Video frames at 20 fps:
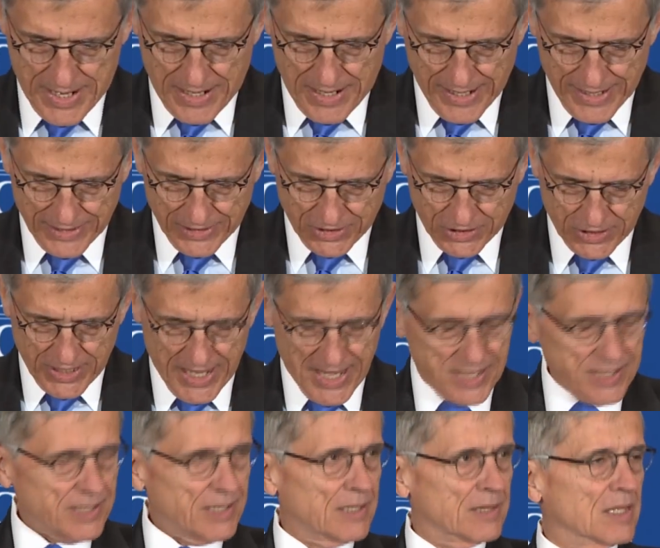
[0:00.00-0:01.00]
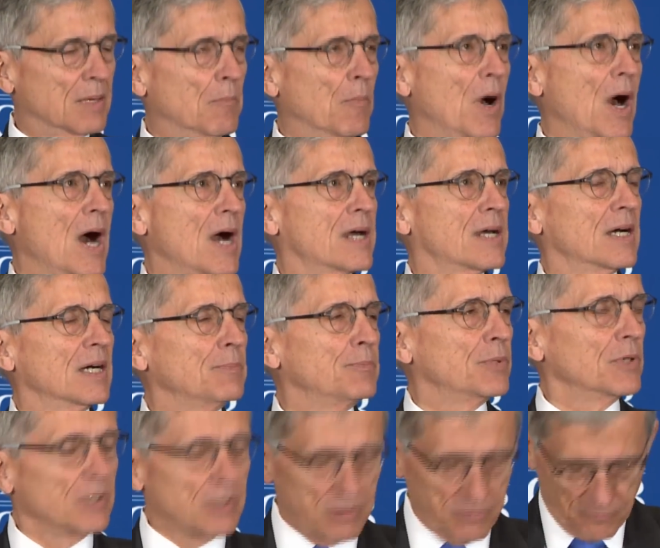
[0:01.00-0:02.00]
I sat in the
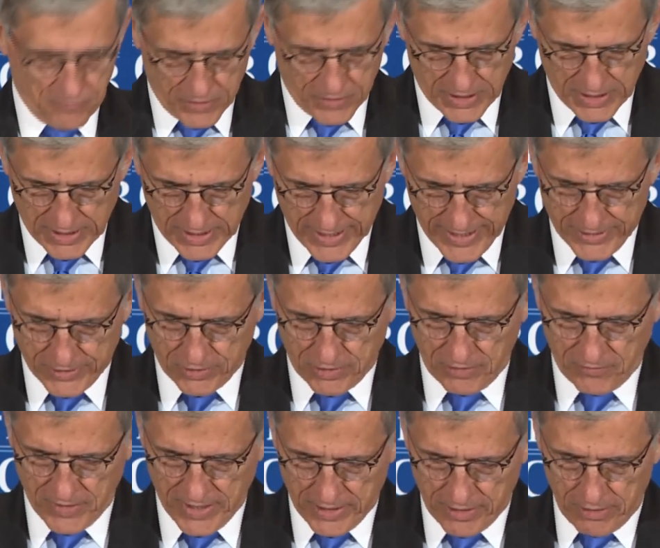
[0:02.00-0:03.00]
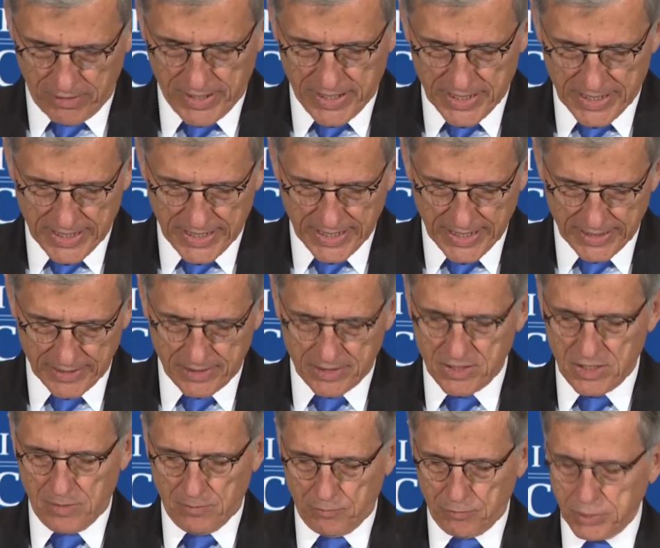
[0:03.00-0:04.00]
mock-up of the excavator, and I had
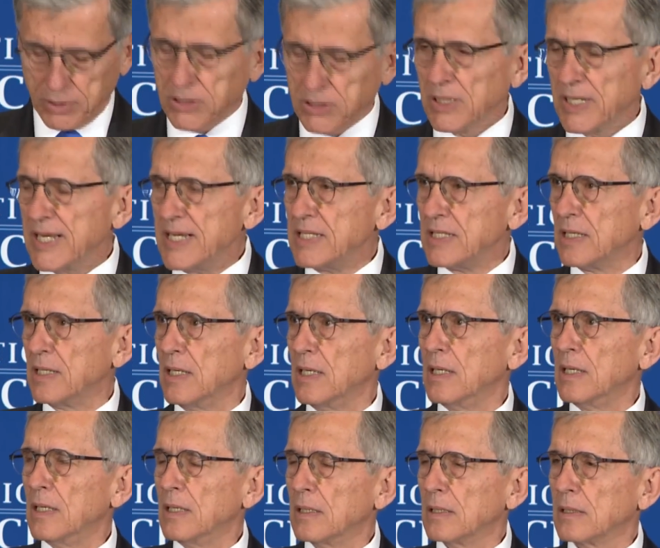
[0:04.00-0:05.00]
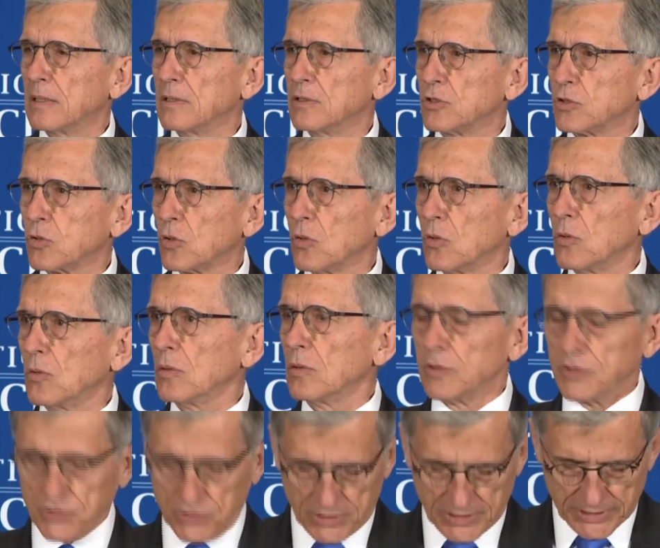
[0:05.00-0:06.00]
complete
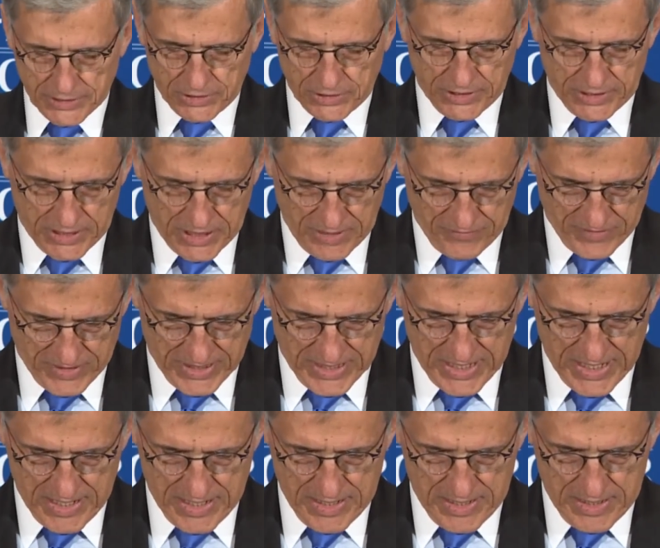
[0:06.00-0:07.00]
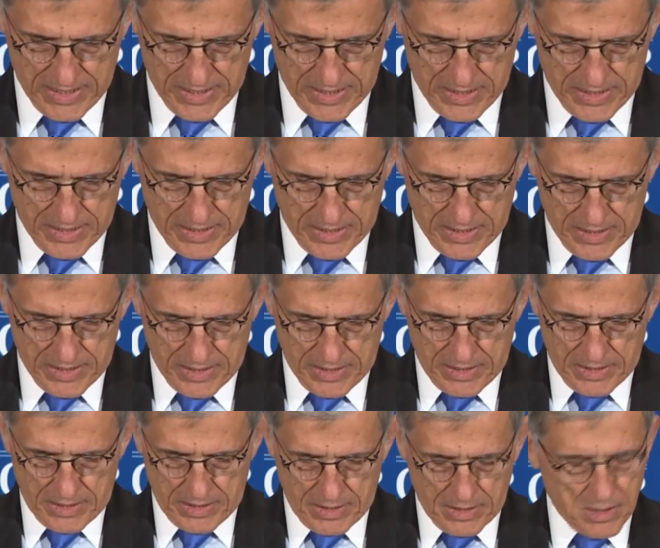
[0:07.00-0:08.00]
control sensitivity
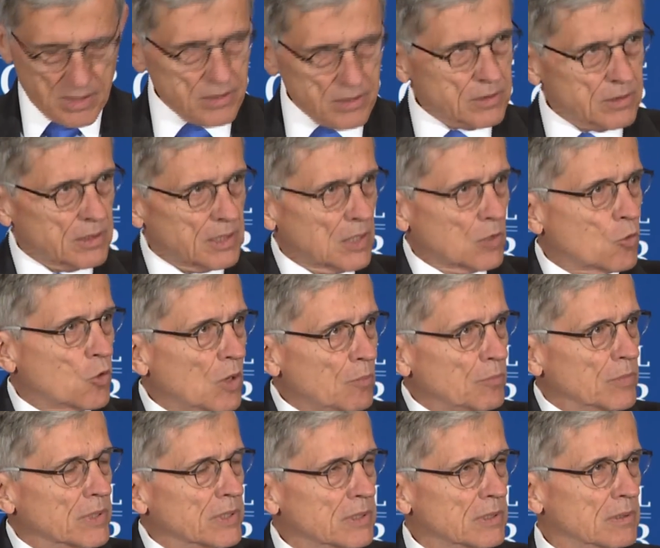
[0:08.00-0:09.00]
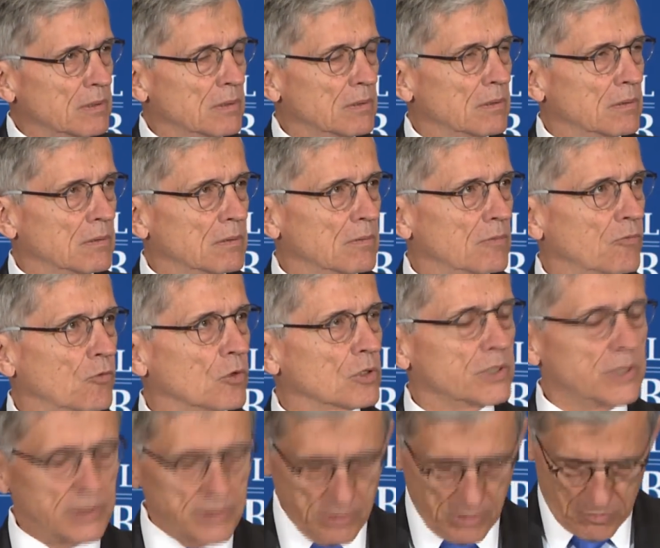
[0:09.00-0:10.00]
to the equipment
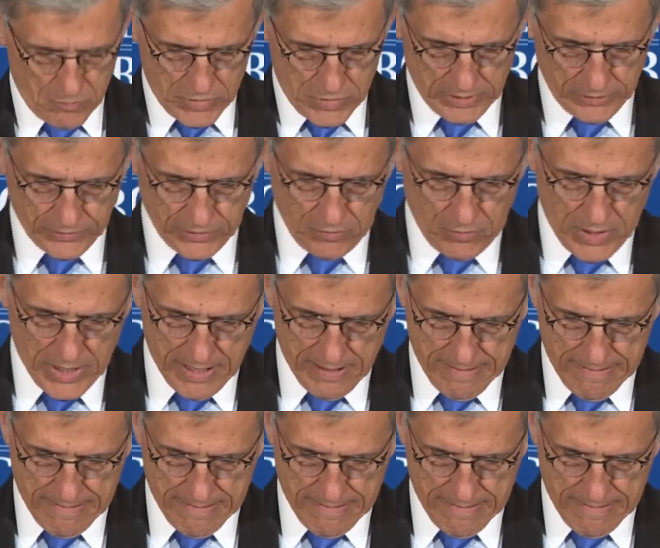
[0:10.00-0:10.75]
1,400 miles away.